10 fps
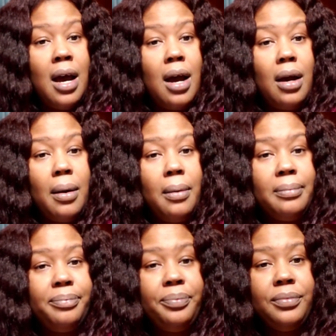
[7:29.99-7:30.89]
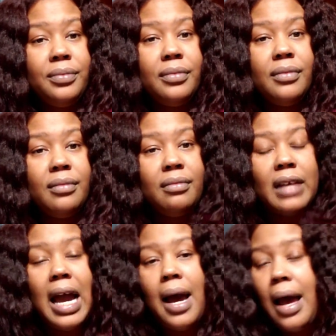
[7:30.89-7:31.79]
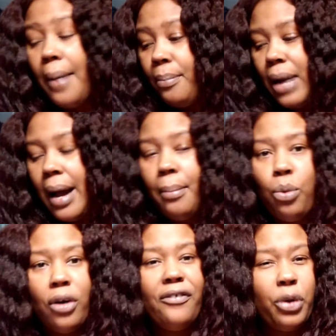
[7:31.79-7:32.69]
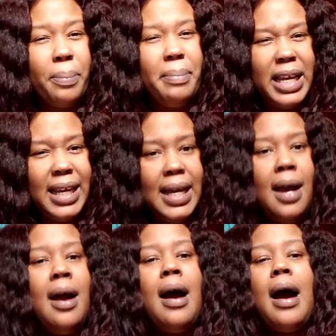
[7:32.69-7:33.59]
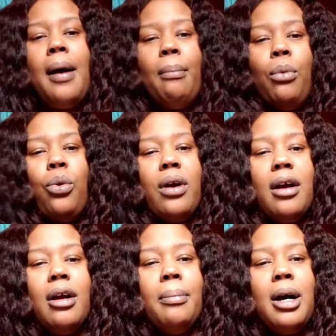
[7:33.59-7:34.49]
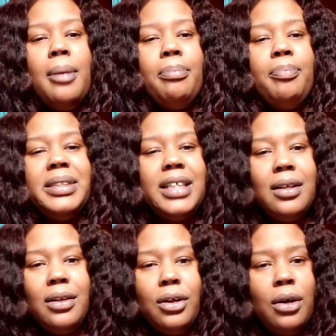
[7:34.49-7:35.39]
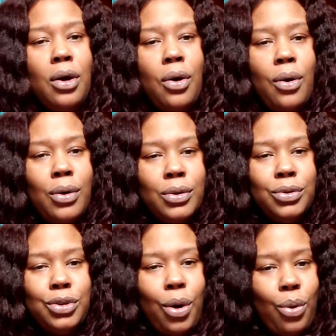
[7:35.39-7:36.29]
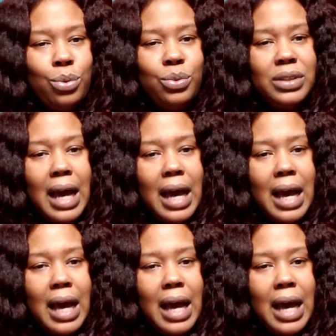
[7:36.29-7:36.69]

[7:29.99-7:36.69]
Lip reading: Um, I'm more for me. I'm more particular tones.